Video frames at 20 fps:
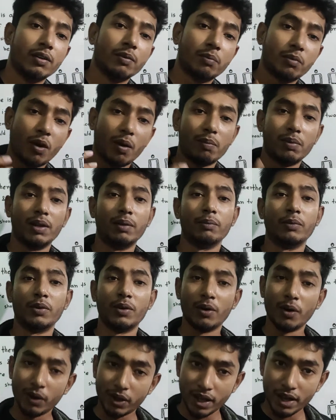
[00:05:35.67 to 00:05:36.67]
problem.
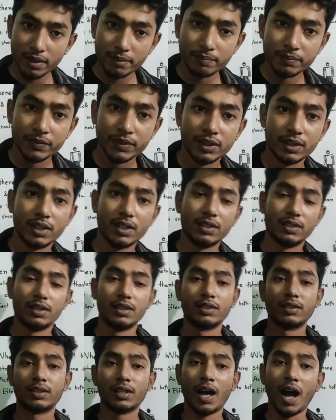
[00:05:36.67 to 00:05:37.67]
Okay, this
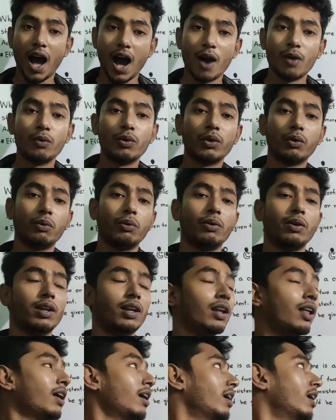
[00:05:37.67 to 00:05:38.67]
is how we will